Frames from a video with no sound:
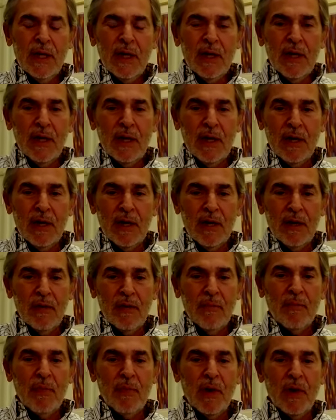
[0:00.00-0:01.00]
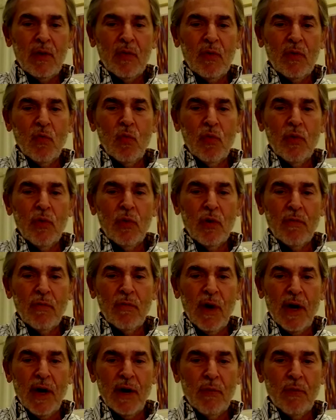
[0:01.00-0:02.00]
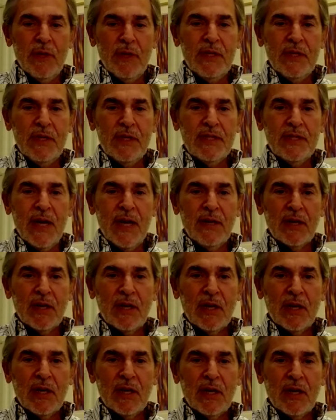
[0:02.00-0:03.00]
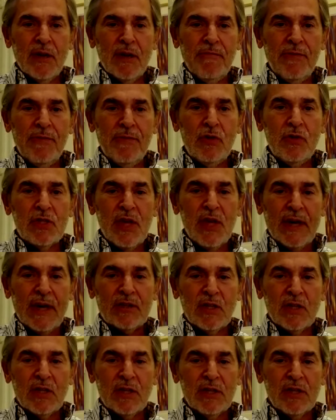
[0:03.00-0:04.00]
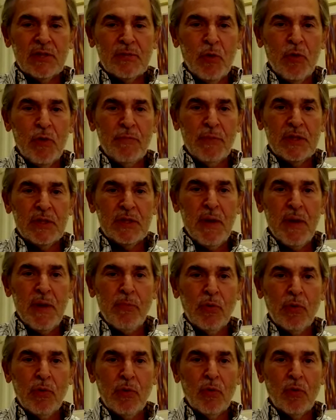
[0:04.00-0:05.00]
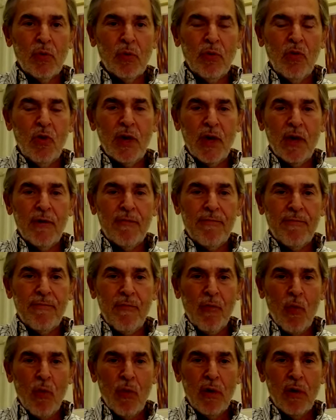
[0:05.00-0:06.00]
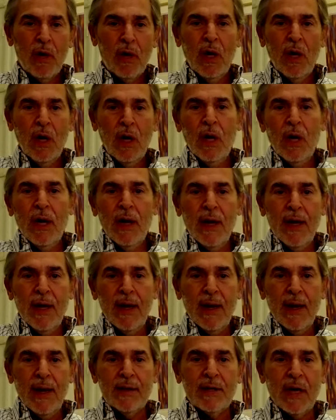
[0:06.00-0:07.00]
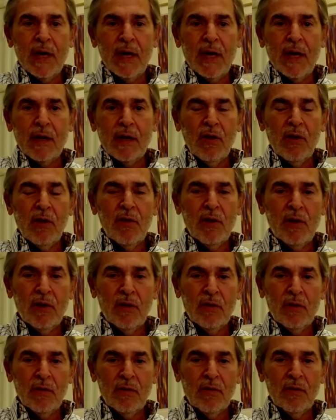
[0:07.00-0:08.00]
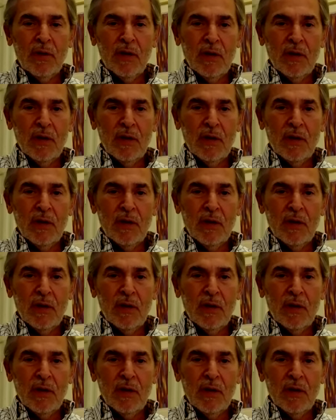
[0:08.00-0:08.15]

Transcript: But you're right, we did tend to confuse nationalist movements, people who were looking for an anti-colonial